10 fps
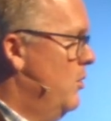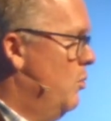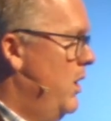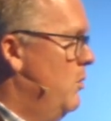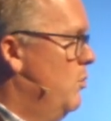
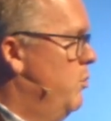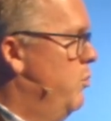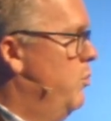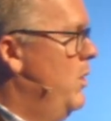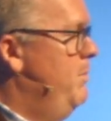would,
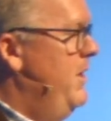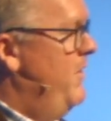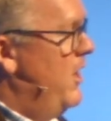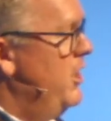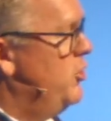would be
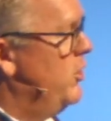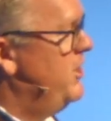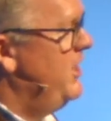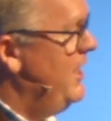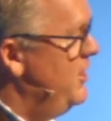very
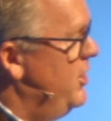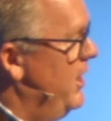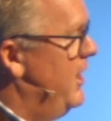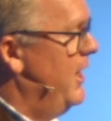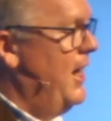
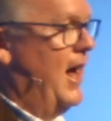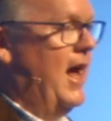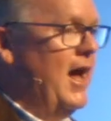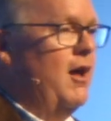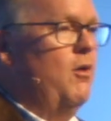strategic in
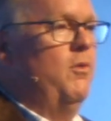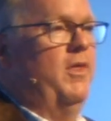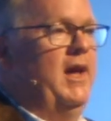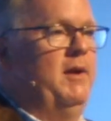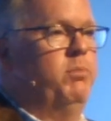how
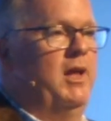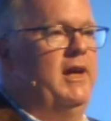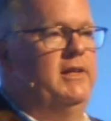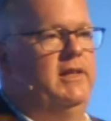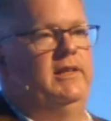they
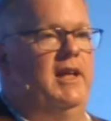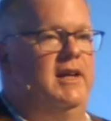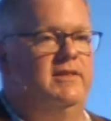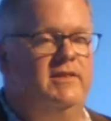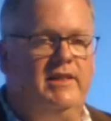planted
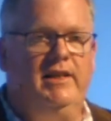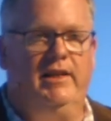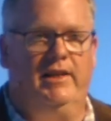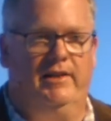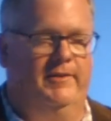that
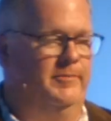seed.